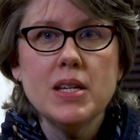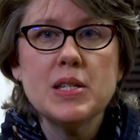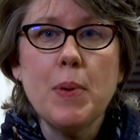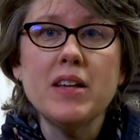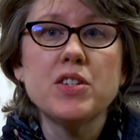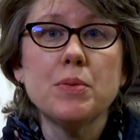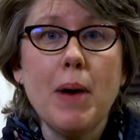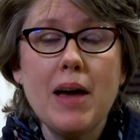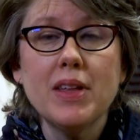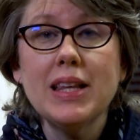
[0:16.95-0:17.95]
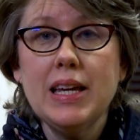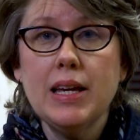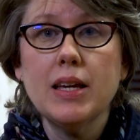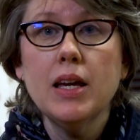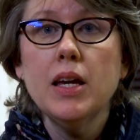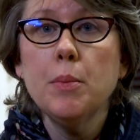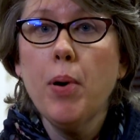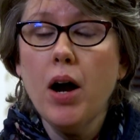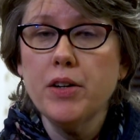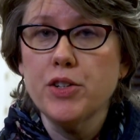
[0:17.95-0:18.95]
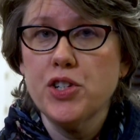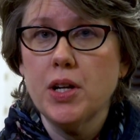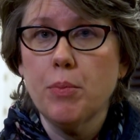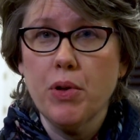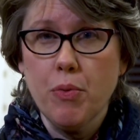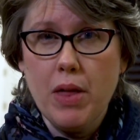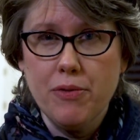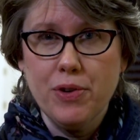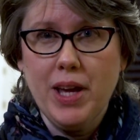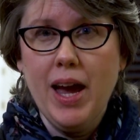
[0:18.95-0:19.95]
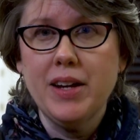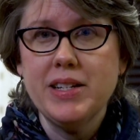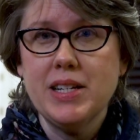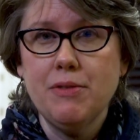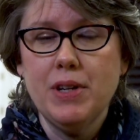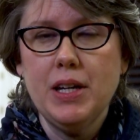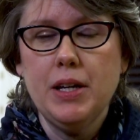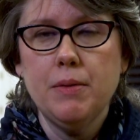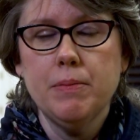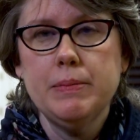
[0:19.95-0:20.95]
sponsored by the League in partnership with Rutherford County TV.